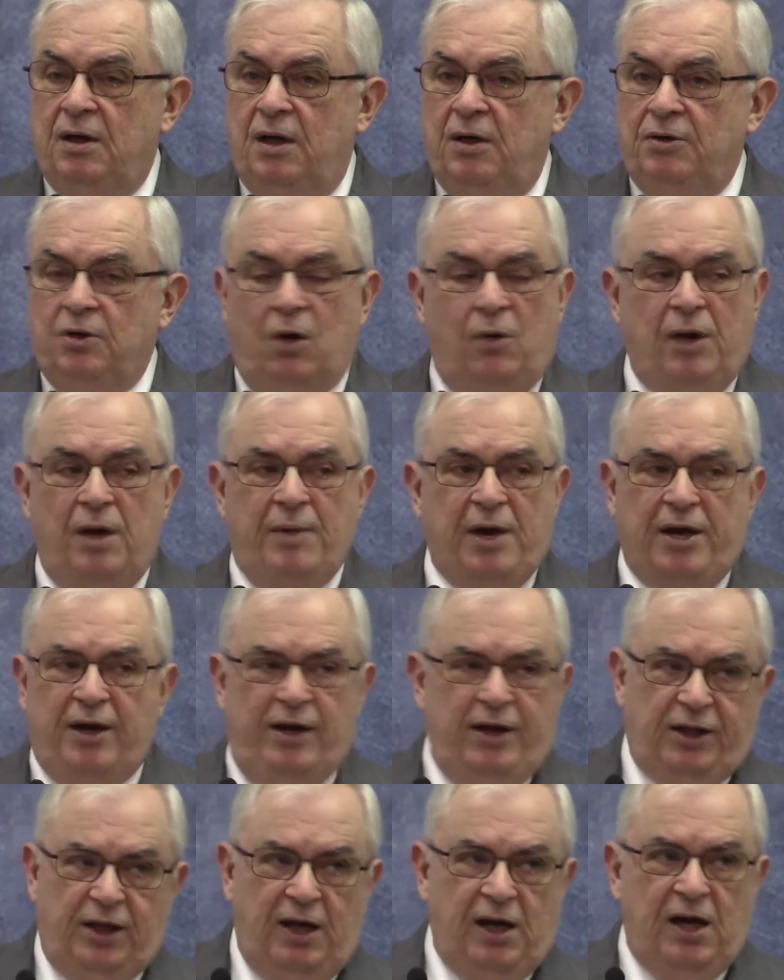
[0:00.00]
don't worry about
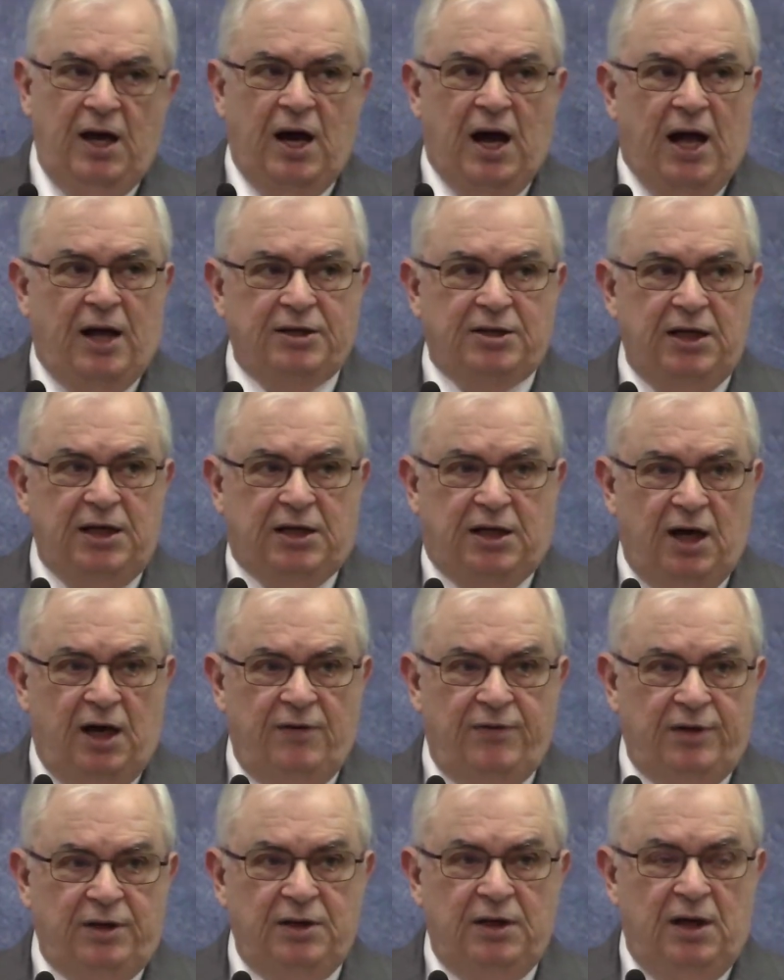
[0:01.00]
anything. I'll take care
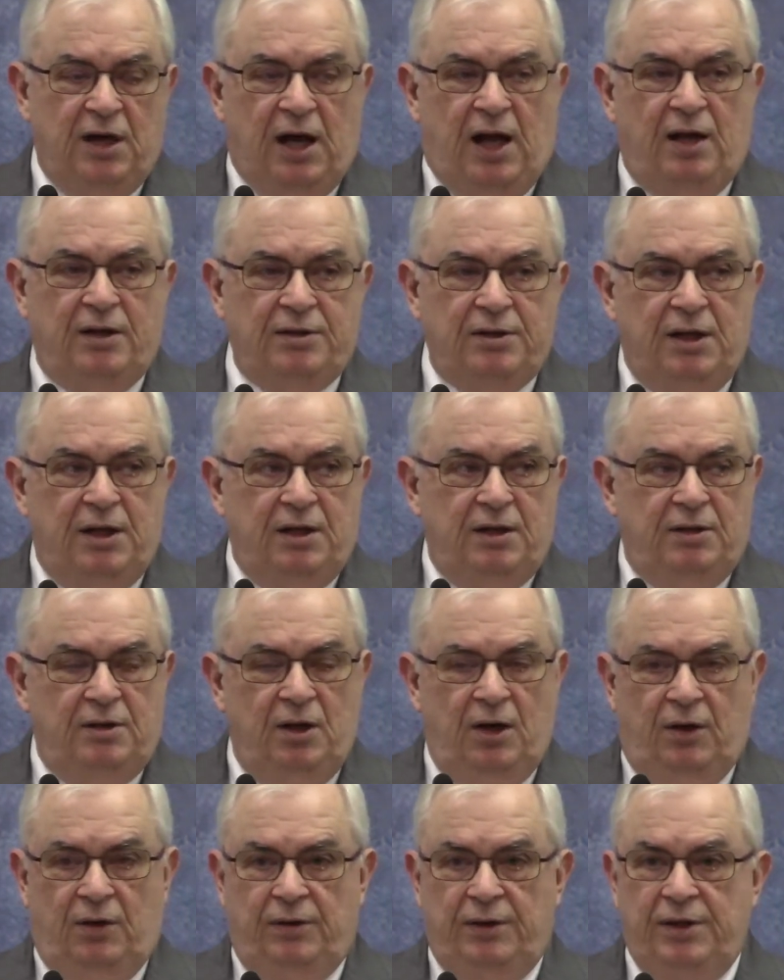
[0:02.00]
of
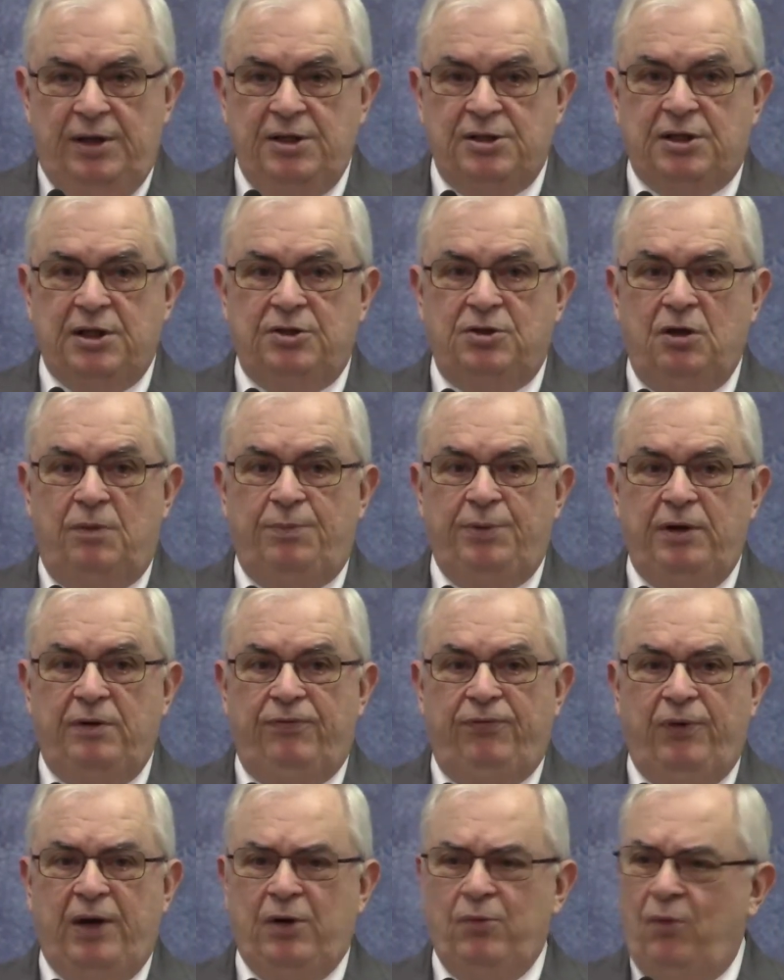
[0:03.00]
it. He said, don't be
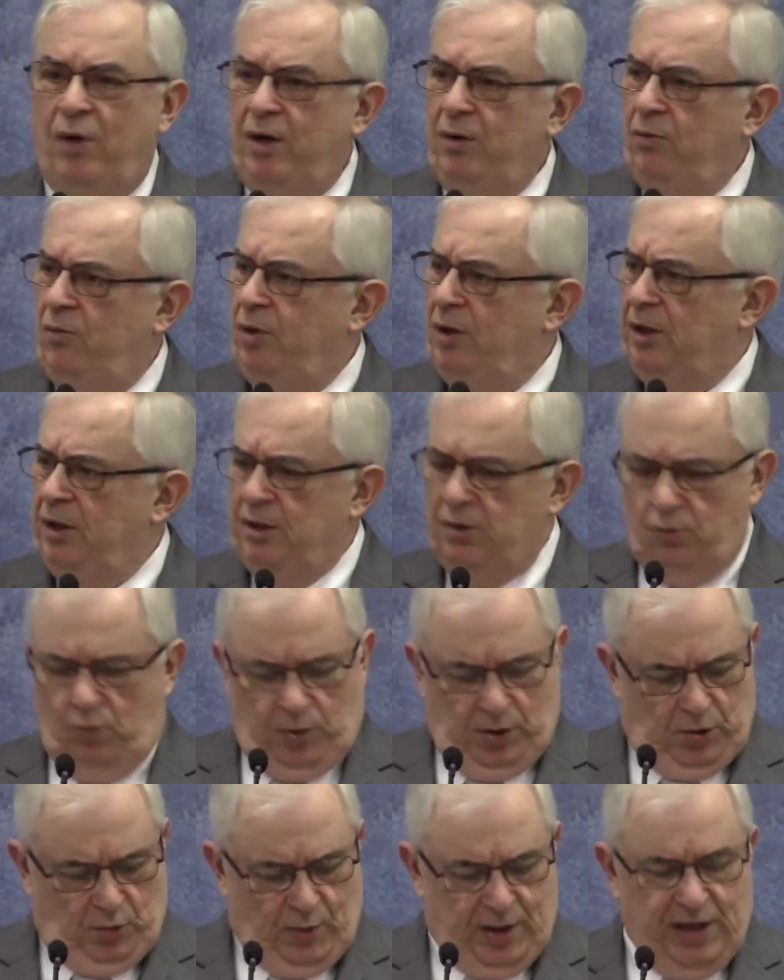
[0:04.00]
afraid. Where
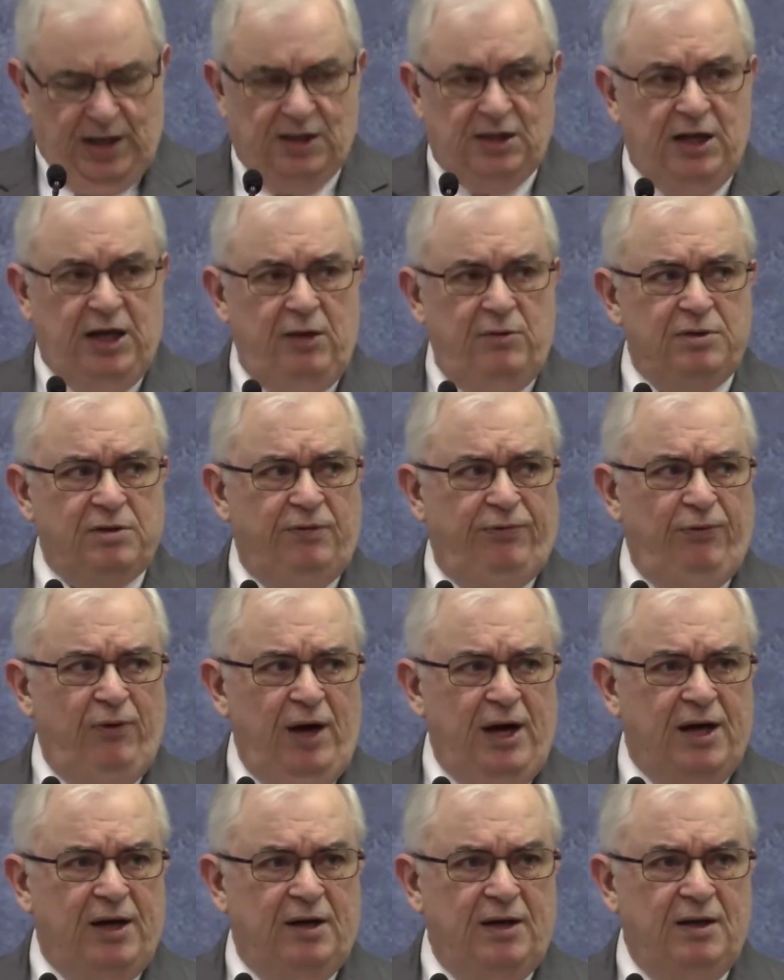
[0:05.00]
do we get that he was
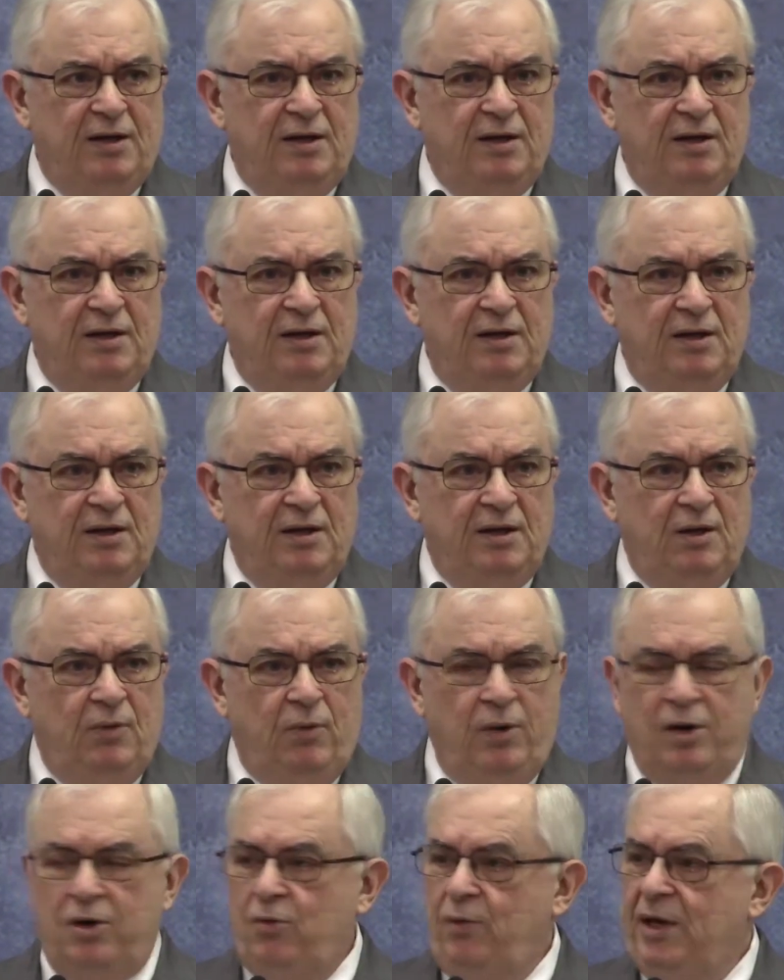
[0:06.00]
afraid?
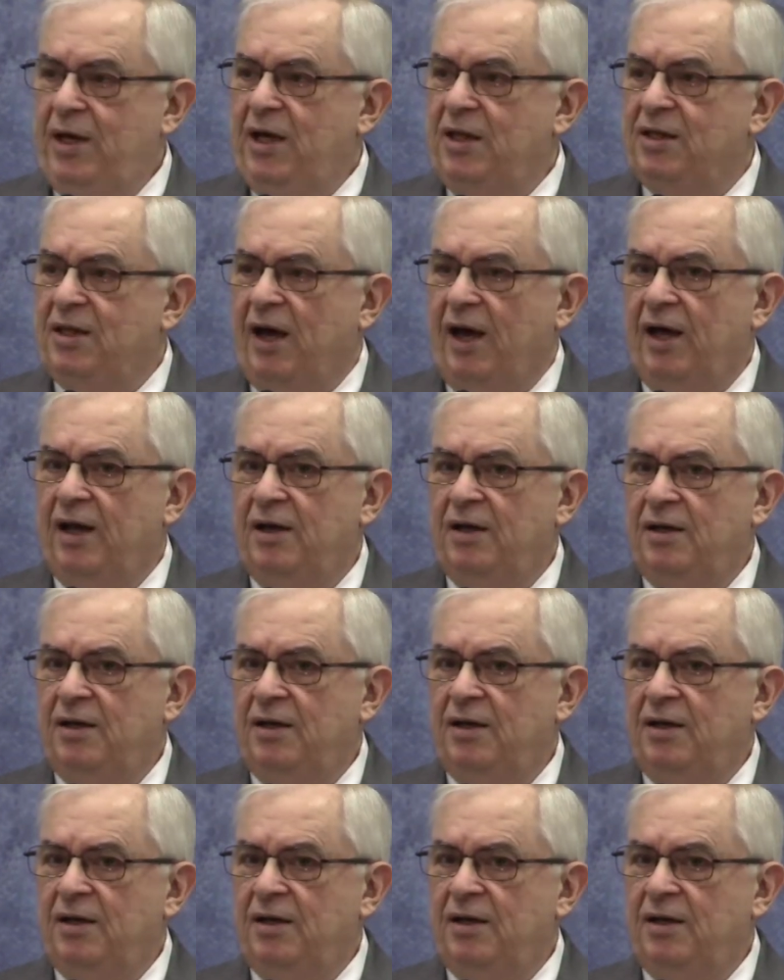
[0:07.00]
Where did we get that?